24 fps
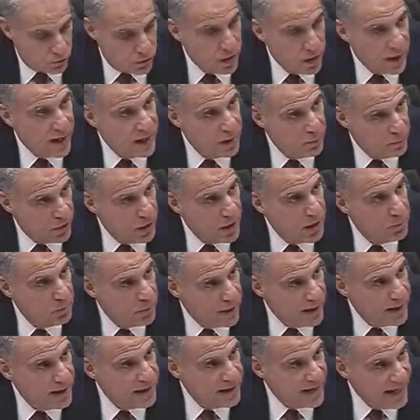relied upon
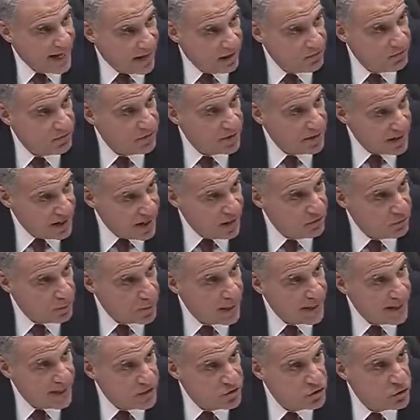by the
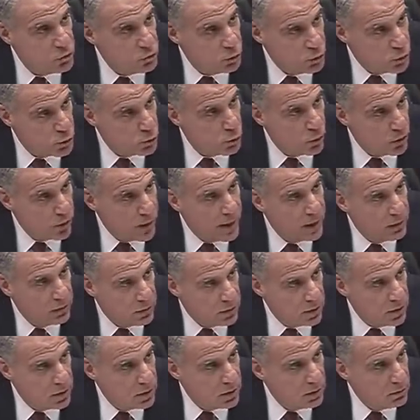FBI agent who swore out the...